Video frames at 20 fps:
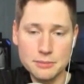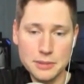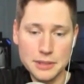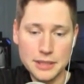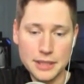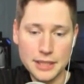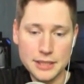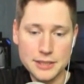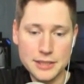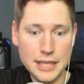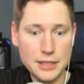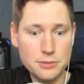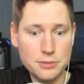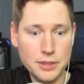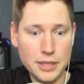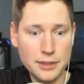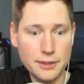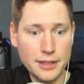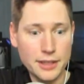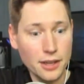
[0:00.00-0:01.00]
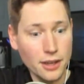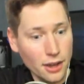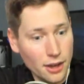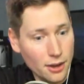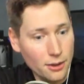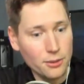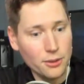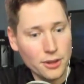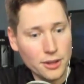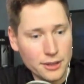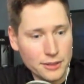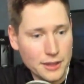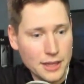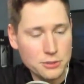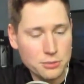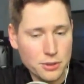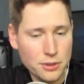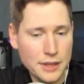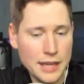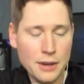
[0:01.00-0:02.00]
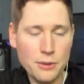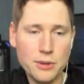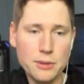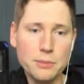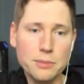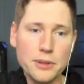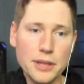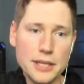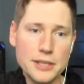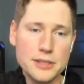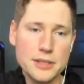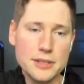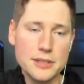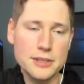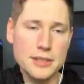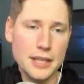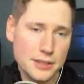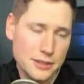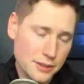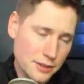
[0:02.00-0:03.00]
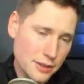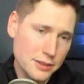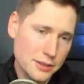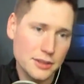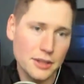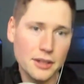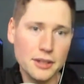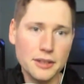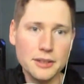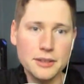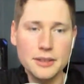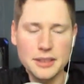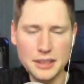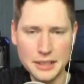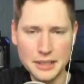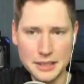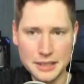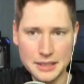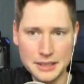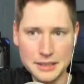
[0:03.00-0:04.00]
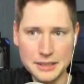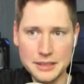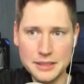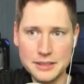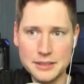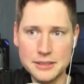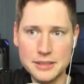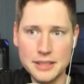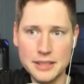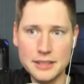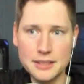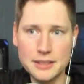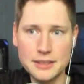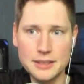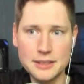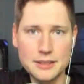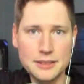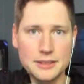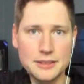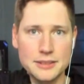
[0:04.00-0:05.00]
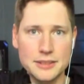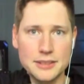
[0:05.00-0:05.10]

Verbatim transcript: because that's when I like, oh, look, that's where that one places next to this card, because it